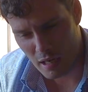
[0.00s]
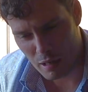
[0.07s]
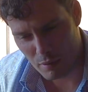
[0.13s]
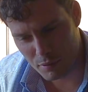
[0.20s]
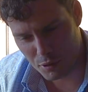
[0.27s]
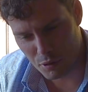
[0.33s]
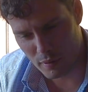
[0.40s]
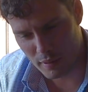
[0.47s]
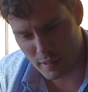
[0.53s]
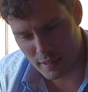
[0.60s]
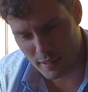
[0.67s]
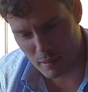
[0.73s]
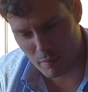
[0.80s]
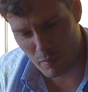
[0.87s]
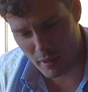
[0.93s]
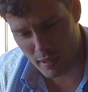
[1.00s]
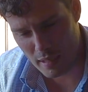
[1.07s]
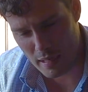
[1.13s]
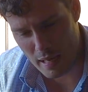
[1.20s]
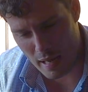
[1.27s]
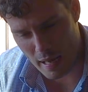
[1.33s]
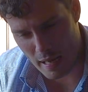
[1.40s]
I was talking to
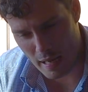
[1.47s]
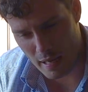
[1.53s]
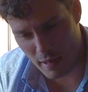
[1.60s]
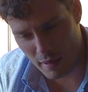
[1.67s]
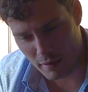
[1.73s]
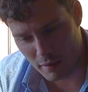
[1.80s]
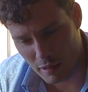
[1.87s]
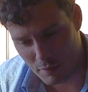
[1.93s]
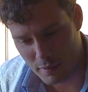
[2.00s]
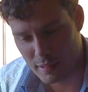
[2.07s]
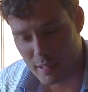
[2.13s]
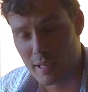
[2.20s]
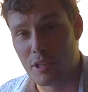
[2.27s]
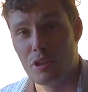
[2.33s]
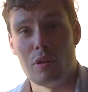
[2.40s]
somebody and I was saying,